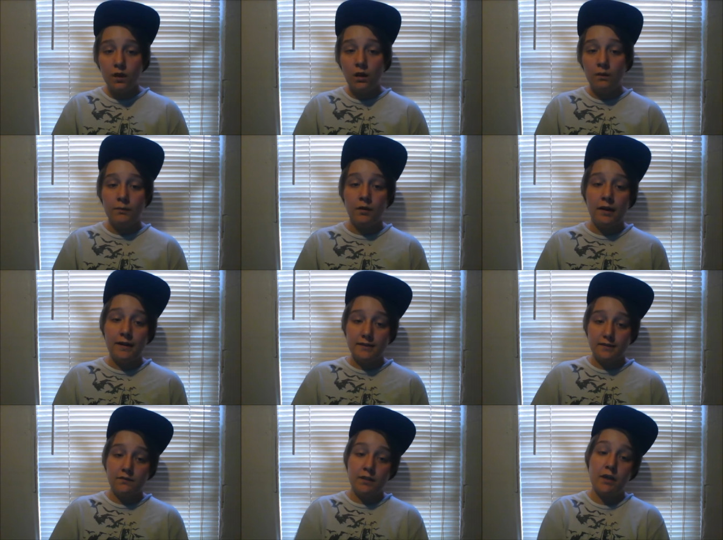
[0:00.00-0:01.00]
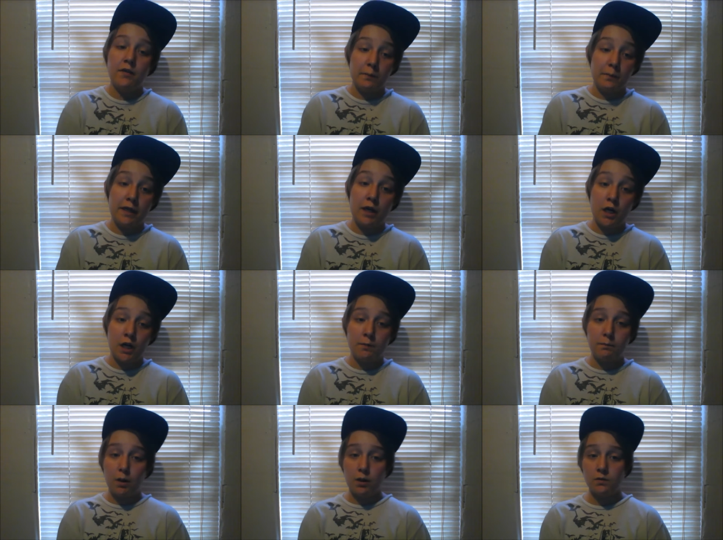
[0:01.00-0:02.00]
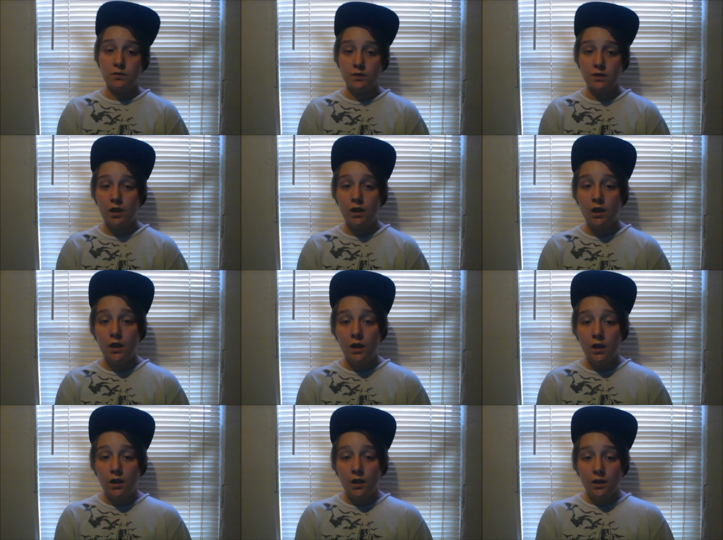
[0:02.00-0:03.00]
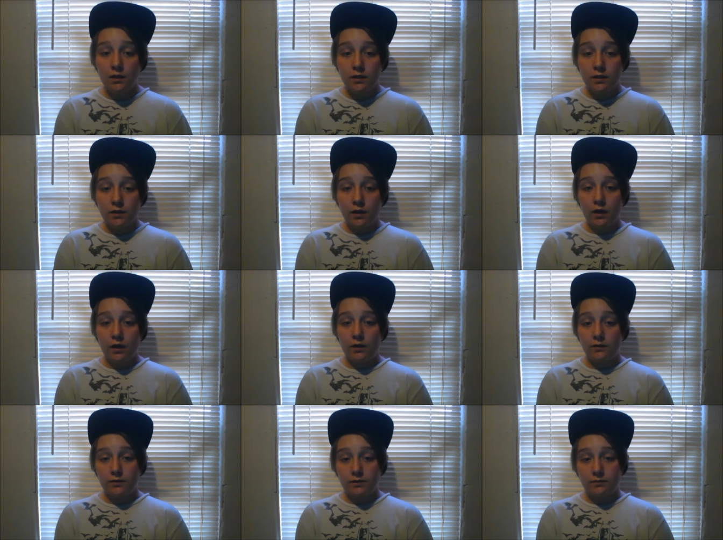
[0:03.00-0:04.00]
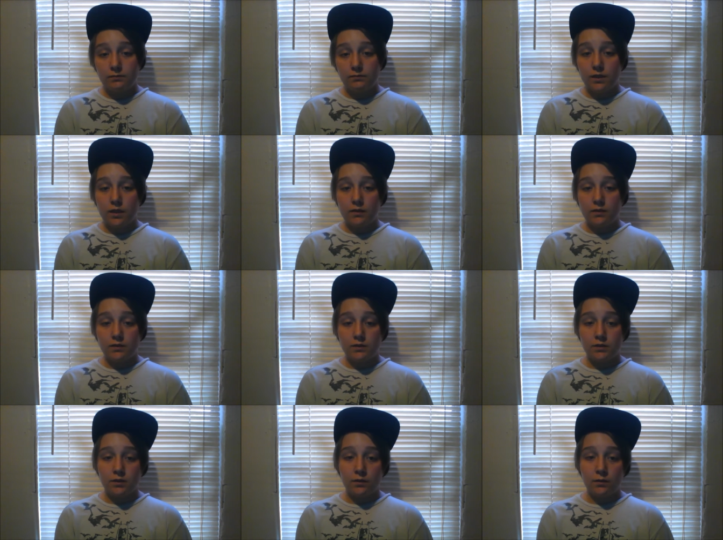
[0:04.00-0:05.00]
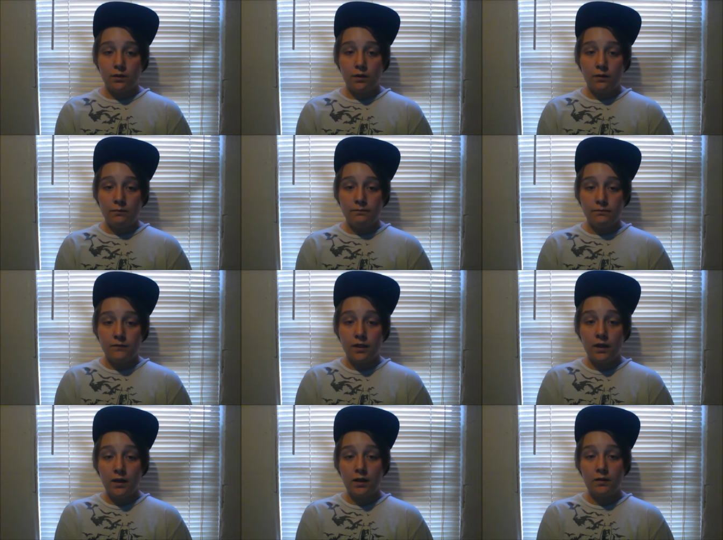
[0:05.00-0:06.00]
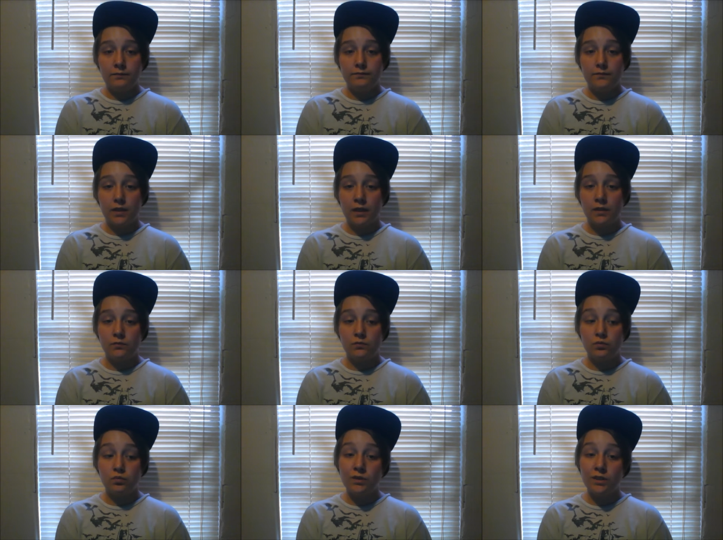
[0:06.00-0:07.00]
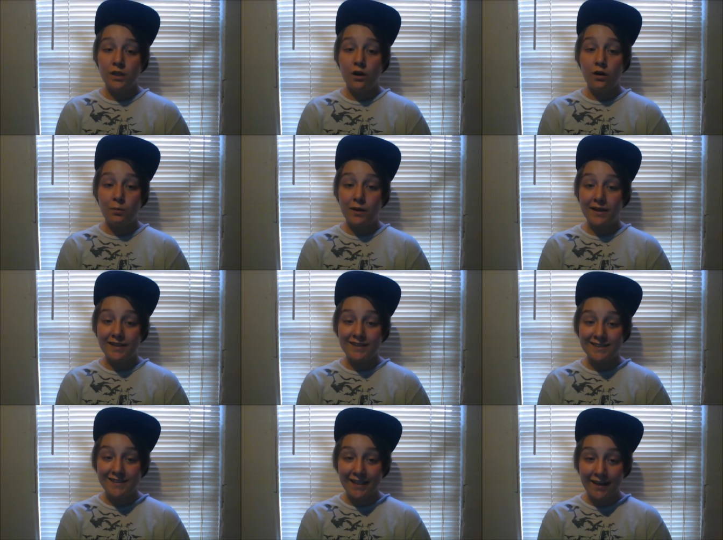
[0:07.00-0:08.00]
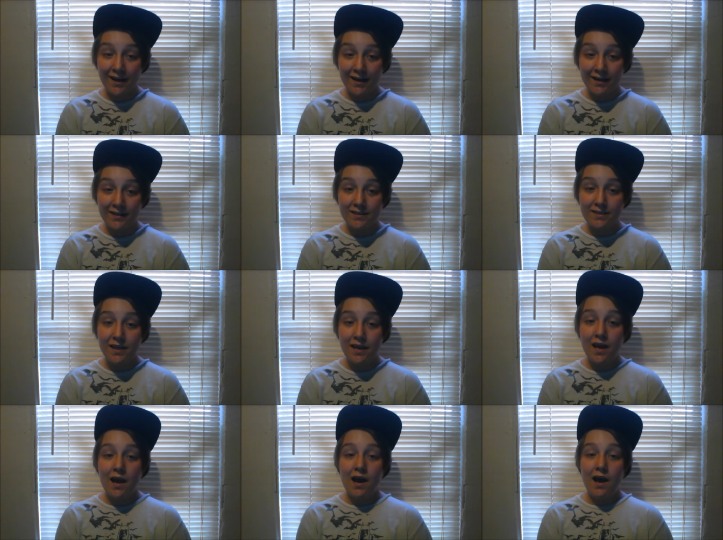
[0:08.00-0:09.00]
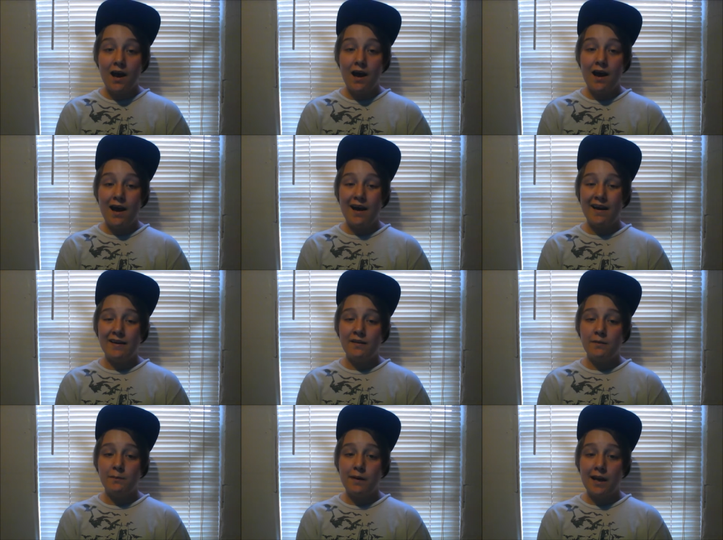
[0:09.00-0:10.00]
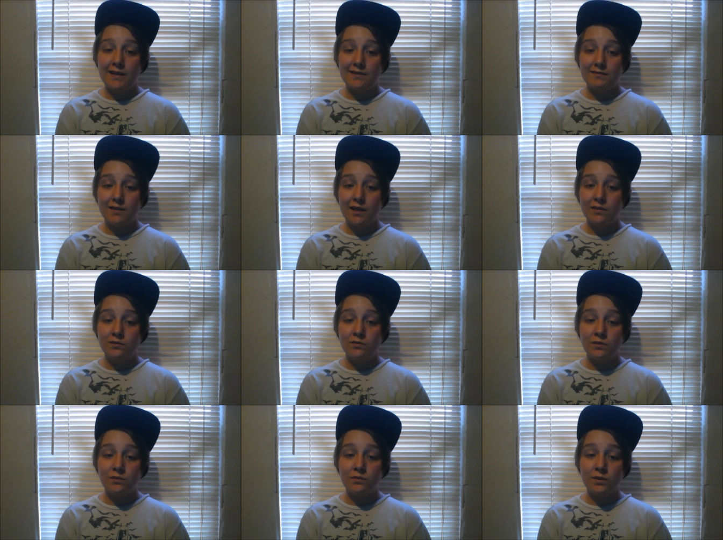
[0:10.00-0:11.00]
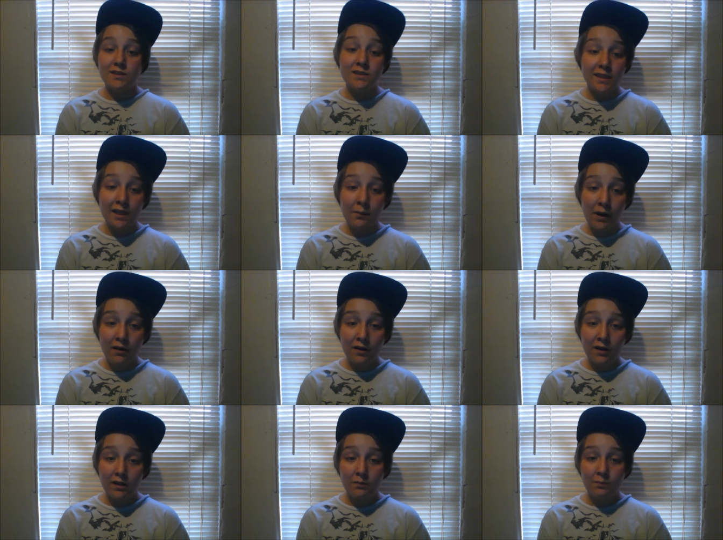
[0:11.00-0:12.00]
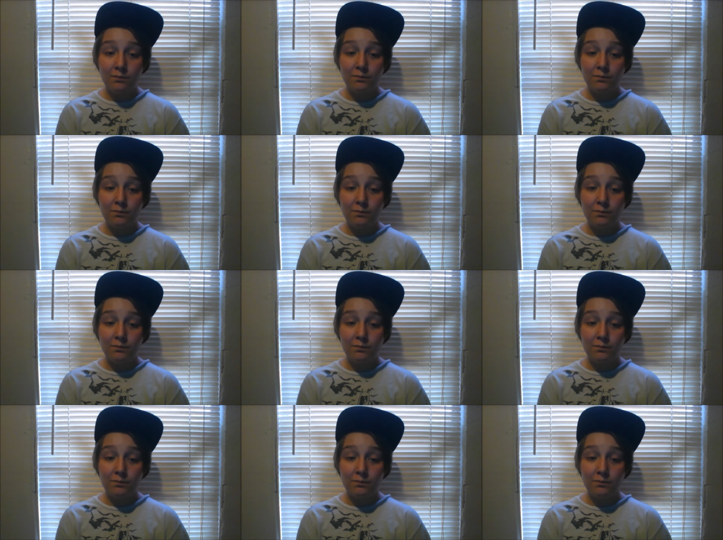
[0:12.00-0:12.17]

um, the last video that me and her post. Uh, together. So, um, yeah, it's really heartbreaking to say, guys. I, um, I, I don't know what to say about it.